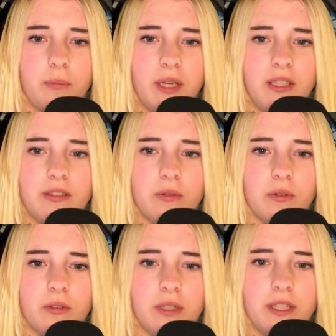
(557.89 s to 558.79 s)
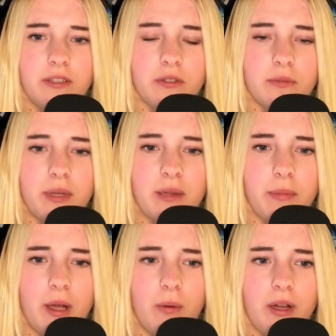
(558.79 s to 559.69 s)
It pays to increase your spell
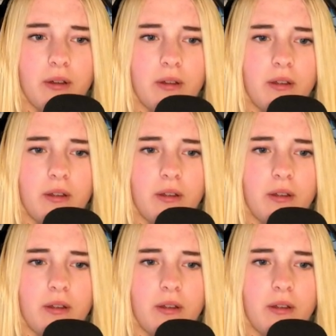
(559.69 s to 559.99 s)
power.